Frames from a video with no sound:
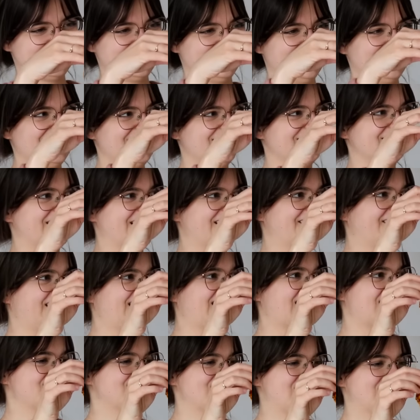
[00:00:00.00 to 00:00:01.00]
I love how
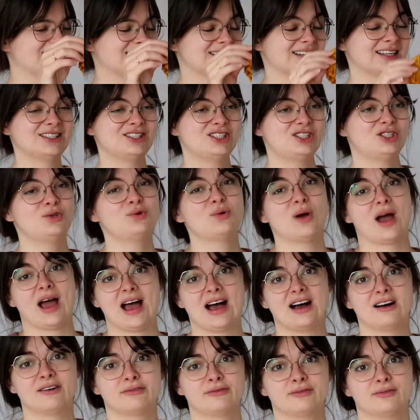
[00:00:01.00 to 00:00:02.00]
it came out. And I do
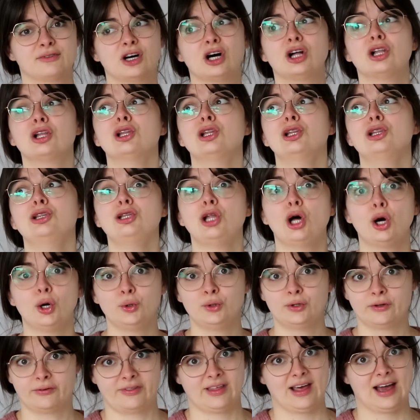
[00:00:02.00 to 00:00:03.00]
have a
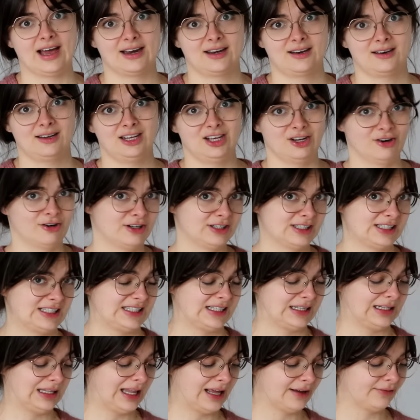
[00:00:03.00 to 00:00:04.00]
load of that yarn
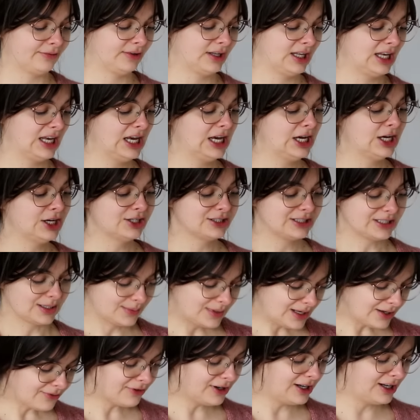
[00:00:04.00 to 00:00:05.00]
still left. So
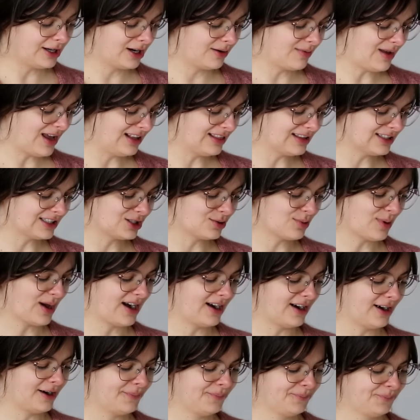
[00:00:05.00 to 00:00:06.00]
I'm definitely gonna make the
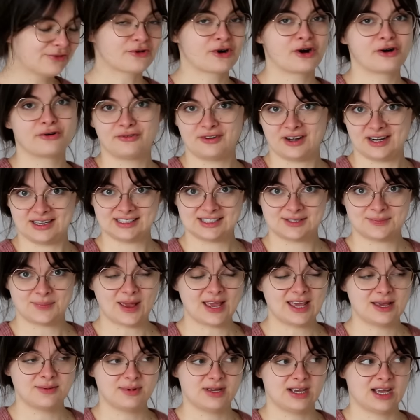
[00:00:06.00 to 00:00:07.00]
sweater for our friend's
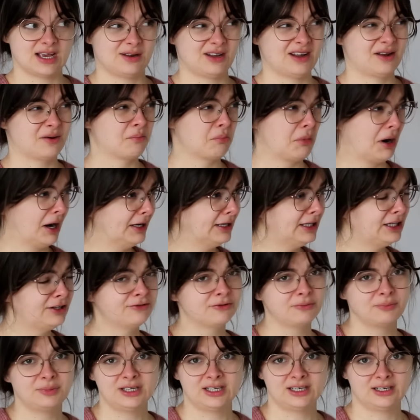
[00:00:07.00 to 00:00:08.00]
baby. And there might
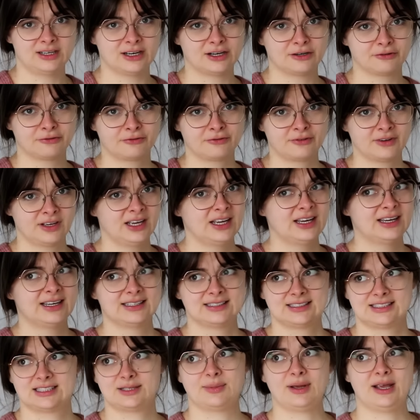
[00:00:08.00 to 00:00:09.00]
even be enough
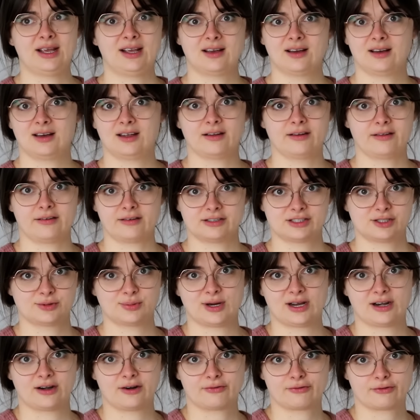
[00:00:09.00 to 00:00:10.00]
to make another
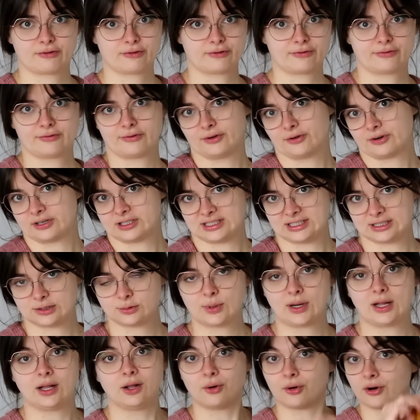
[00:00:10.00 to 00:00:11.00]
sweater for Flores as
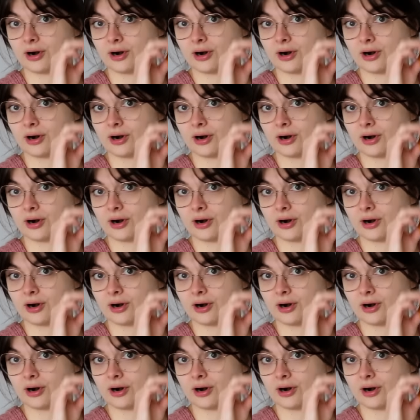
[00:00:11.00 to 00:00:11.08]
well.